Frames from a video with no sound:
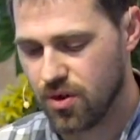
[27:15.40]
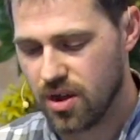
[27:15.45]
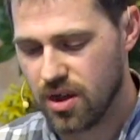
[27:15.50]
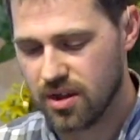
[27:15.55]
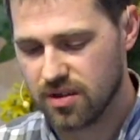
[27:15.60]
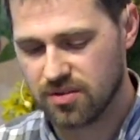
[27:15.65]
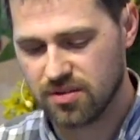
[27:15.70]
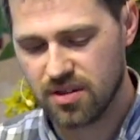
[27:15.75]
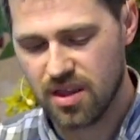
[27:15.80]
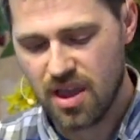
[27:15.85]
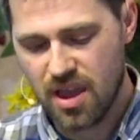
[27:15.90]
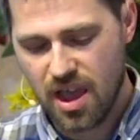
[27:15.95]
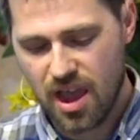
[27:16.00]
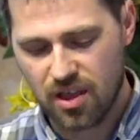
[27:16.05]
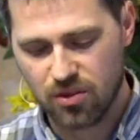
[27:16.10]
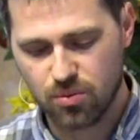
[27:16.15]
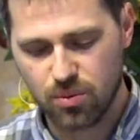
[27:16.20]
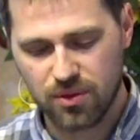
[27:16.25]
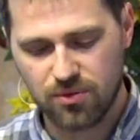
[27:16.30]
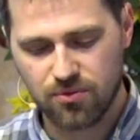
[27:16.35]
for us
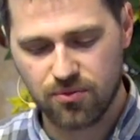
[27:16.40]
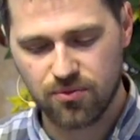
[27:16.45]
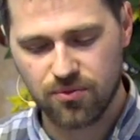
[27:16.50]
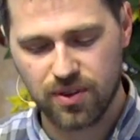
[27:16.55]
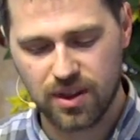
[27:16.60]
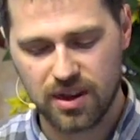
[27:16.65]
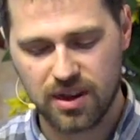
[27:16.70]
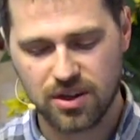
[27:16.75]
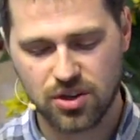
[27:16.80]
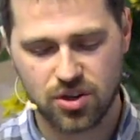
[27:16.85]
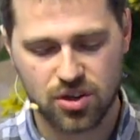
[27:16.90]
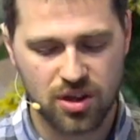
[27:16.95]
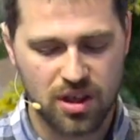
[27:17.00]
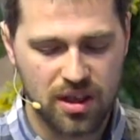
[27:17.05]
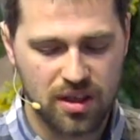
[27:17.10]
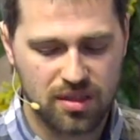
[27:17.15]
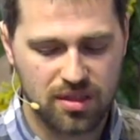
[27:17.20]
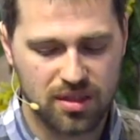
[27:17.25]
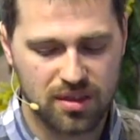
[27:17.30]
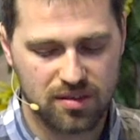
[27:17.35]
as we
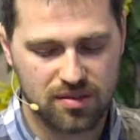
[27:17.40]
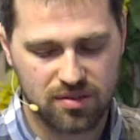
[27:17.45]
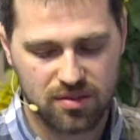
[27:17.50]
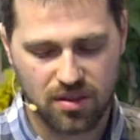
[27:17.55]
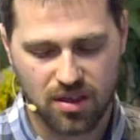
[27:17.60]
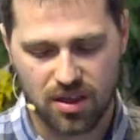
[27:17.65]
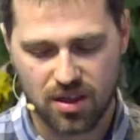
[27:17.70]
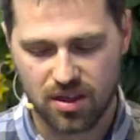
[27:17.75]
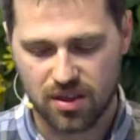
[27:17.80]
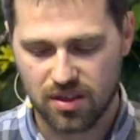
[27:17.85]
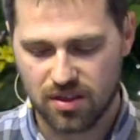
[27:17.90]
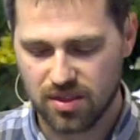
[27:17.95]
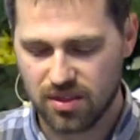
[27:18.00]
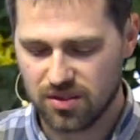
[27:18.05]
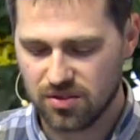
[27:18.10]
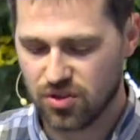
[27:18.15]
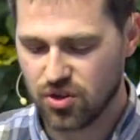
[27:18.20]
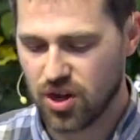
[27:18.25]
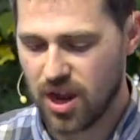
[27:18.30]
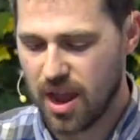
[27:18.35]
finish this
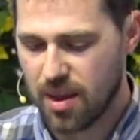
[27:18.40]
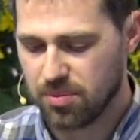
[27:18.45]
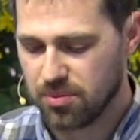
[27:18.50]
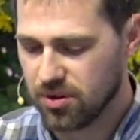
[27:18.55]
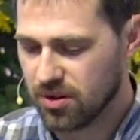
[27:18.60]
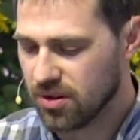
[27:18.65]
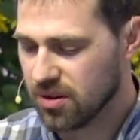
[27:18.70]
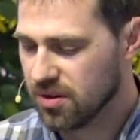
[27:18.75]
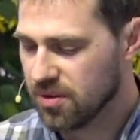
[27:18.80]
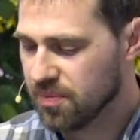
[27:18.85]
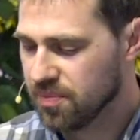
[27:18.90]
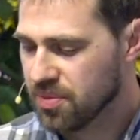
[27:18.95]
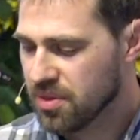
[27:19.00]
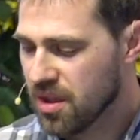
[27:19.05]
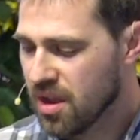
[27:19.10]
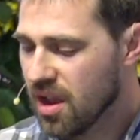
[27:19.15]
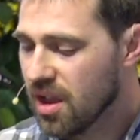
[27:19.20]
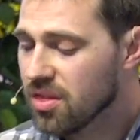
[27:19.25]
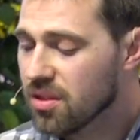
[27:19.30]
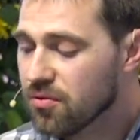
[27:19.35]
this chapter.
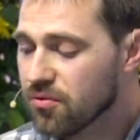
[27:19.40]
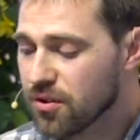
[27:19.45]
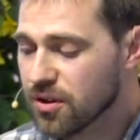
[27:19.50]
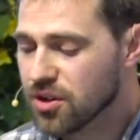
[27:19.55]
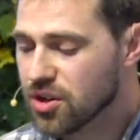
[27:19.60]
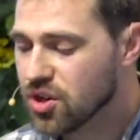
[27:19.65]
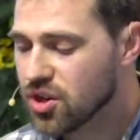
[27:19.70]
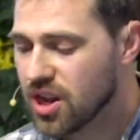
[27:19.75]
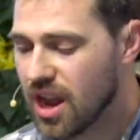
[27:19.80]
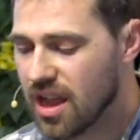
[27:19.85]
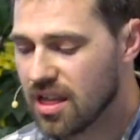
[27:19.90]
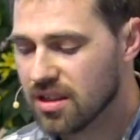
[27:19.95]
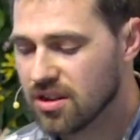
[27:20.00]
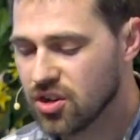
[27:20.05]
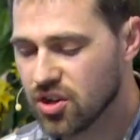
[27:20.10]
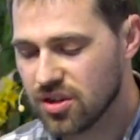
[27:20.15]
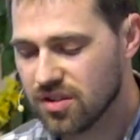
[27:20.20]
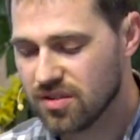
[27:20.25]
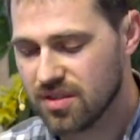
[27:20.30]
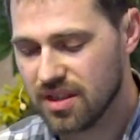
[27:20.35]
And the first
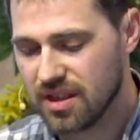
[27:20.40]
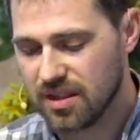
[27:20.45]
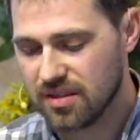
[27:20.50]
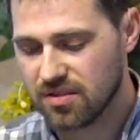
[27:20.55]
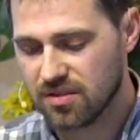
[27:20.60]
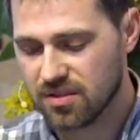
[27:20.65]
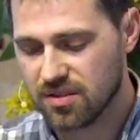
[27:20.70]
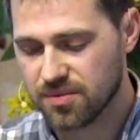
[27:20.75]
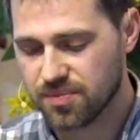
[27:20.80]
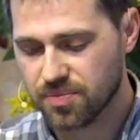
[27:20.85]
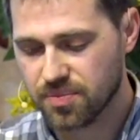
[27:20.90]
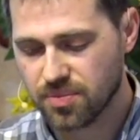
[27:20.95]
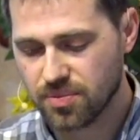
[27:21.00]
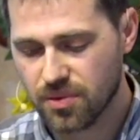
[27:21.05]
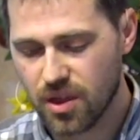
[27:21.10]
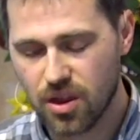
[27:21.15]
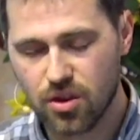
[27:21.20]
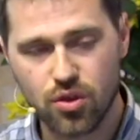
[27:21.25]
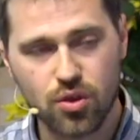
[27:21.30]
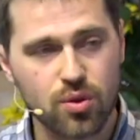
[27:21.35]
challenge is this,
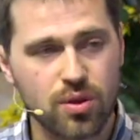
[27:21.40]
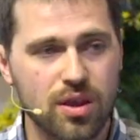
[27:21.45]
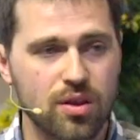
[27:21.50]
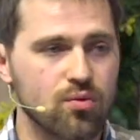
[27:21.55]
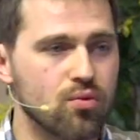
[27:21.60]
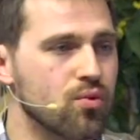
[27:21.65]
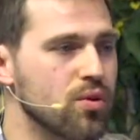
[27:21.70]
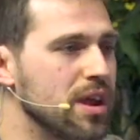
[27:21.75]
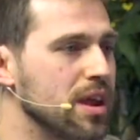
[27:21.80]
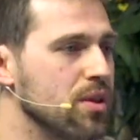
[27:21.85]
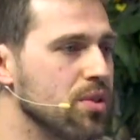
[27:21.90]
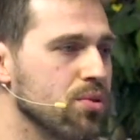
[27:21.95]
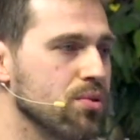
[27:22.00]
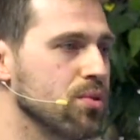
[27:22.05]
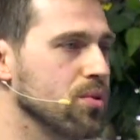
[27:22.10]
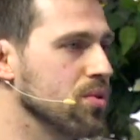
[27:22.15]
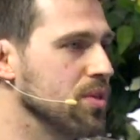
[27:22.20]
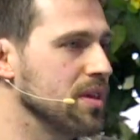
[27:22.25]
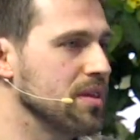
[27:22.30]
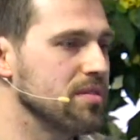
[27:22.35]
and you can read
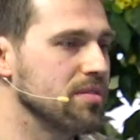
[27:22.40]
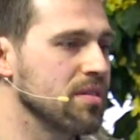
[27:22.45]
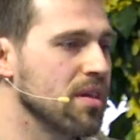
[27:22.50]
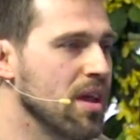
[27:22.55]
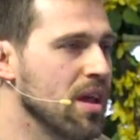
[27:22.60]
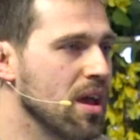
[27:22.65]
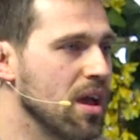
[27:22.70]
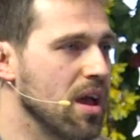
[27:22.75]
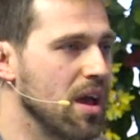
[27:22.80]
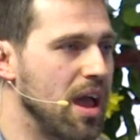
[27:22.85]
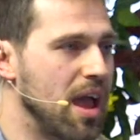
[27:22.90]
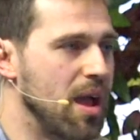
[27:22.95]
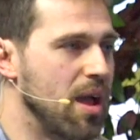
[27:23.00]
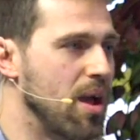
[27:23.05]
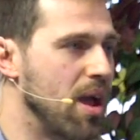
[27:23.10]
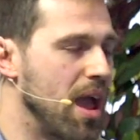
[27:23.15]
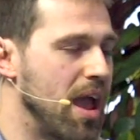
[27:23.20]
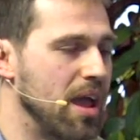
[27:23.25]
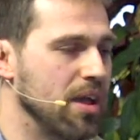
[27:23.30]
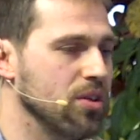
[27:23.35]
through these
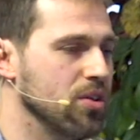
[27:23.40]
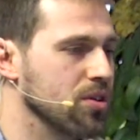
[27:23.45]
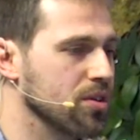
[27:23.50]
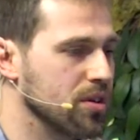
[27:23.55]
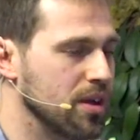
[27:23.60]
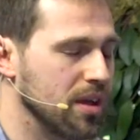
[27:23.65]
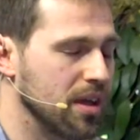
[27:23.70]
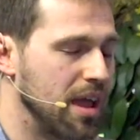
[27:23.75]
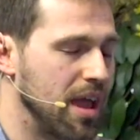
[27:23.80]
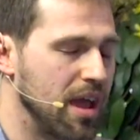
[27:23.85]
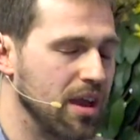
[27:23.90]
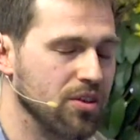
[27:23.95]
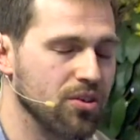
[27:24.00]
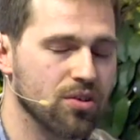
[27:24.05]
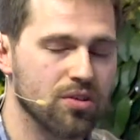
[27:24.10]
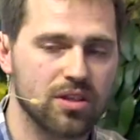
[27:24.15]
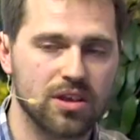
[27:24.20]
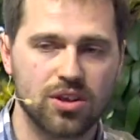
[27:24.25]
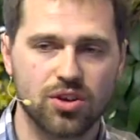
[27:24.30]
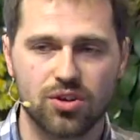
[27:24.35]
on
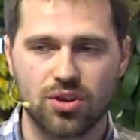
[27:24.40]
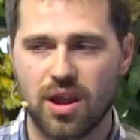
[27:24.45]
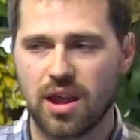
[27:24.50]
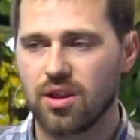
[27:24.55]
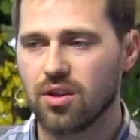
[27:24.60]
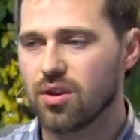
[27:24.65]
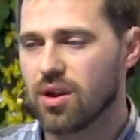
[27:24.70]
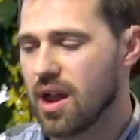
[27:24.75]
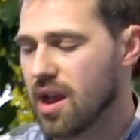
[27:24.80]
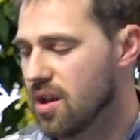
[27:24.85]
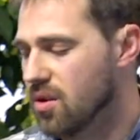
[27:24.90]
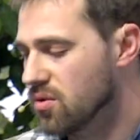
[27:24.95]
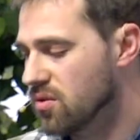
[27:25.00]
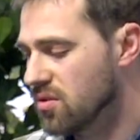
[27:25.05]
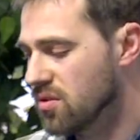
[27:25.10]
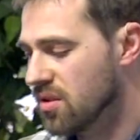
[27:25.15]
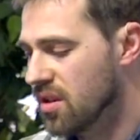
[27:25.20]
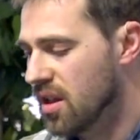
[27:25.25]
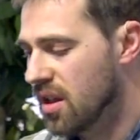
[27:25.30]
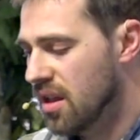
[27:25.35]
your leisure at your
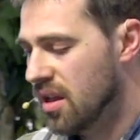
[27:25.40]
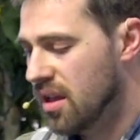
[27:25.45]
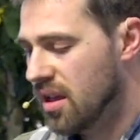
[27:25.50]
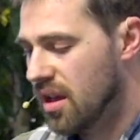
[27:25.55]
house.